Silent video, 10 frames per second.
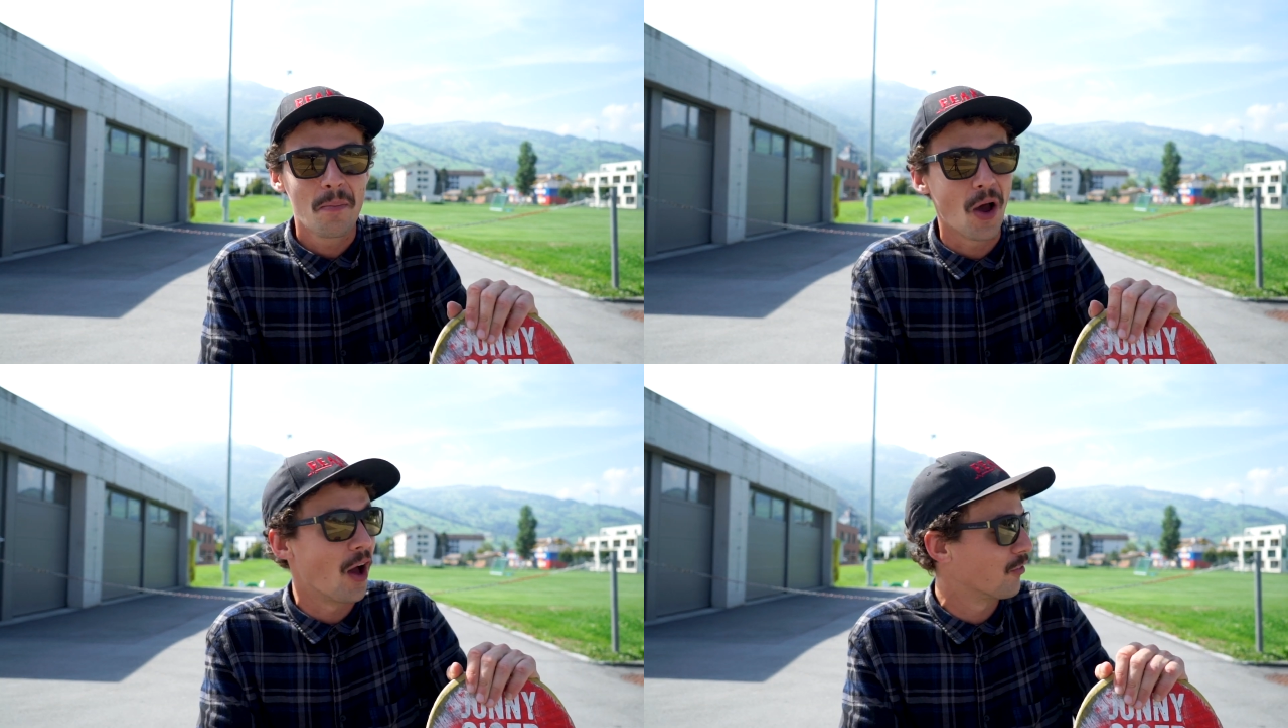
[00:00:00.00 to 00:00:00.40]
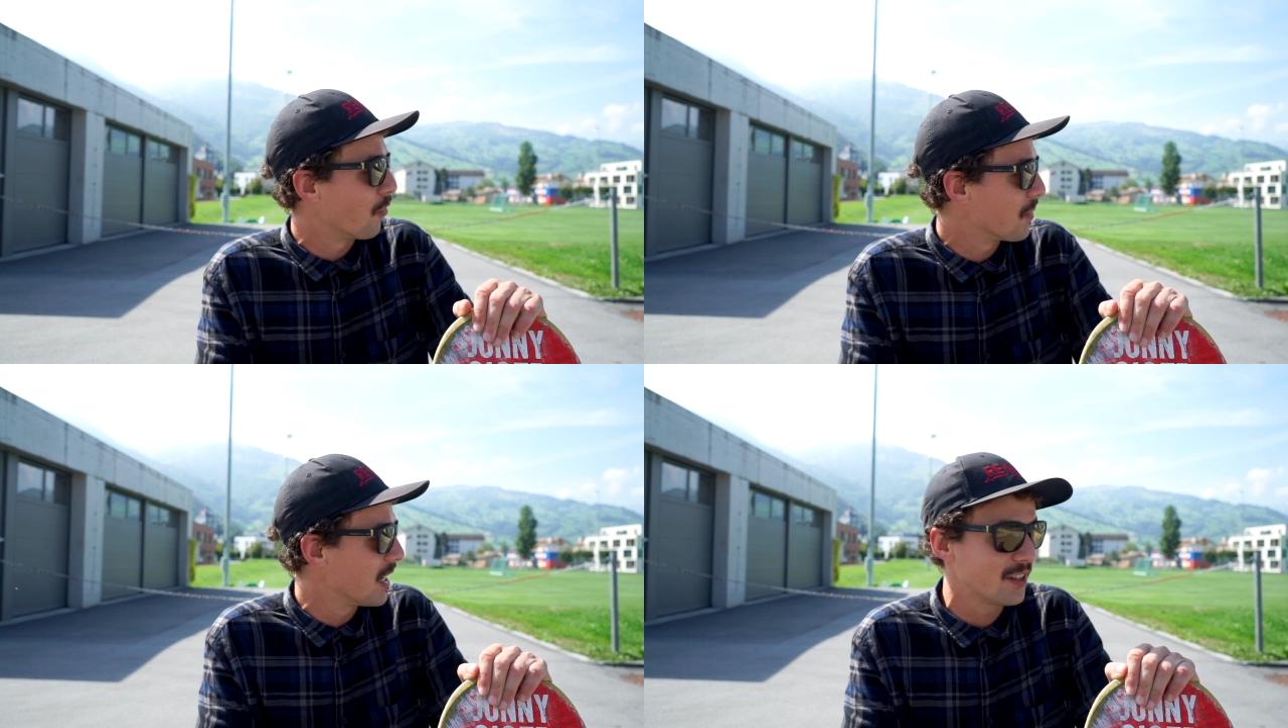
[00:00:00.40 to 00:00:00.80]
but
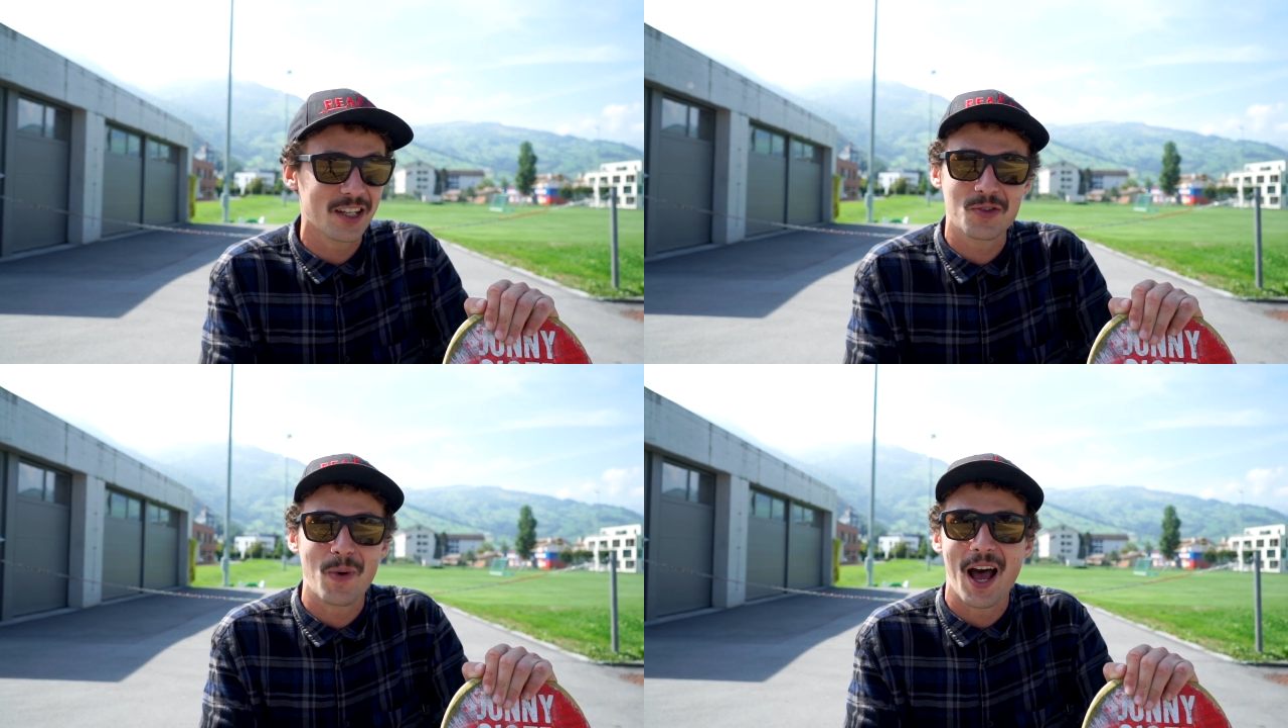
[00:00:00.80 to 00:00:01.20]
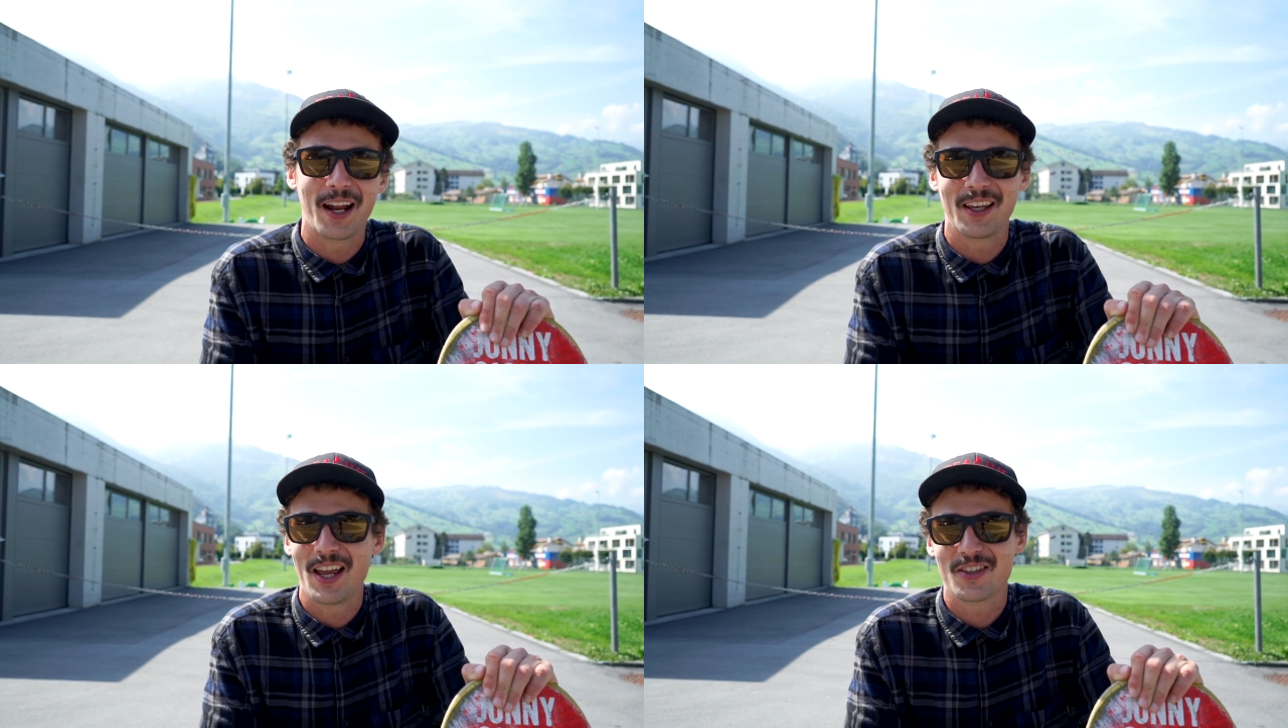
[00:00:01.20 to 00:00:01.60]
for me this
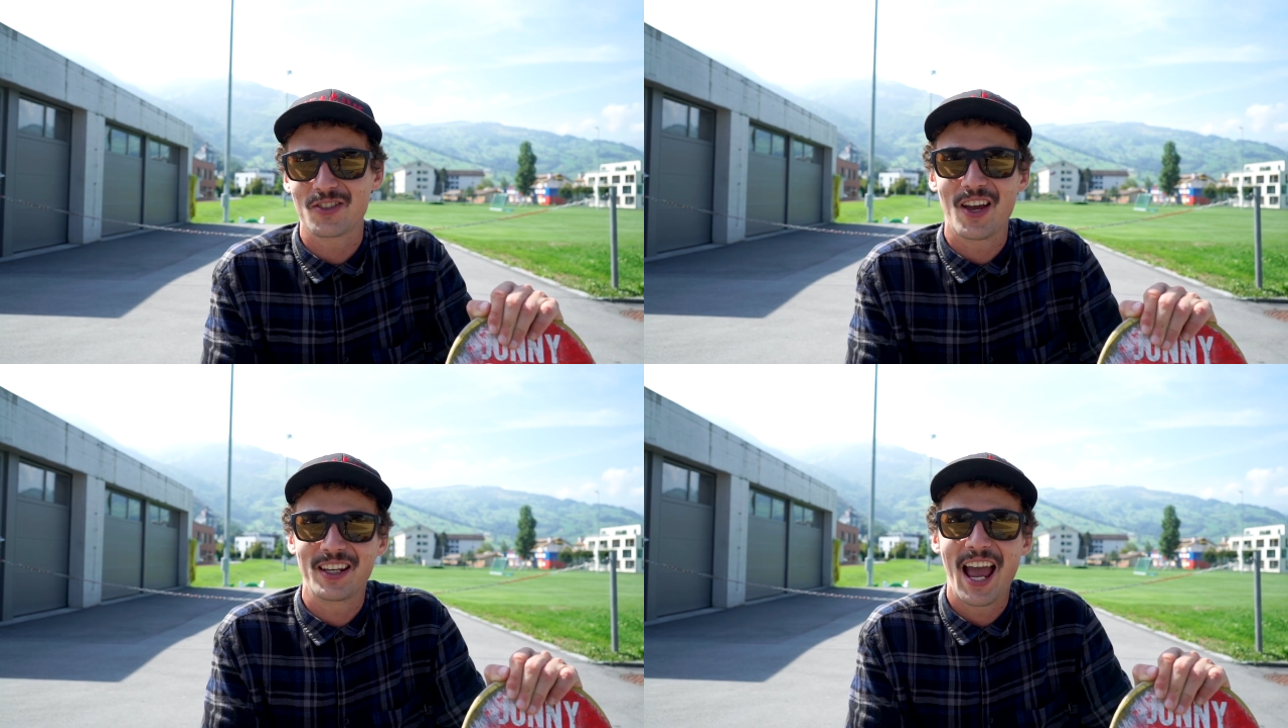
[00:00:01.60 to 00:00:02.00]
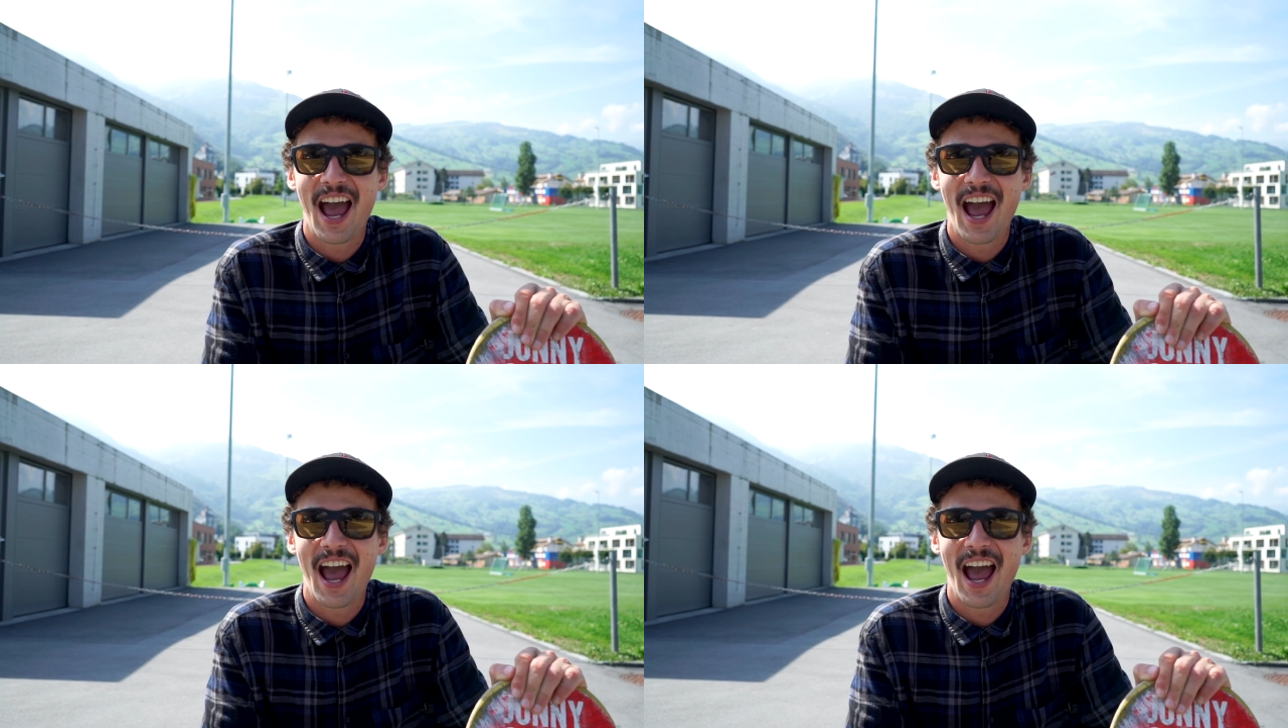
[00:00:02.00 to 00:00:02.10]
spot is like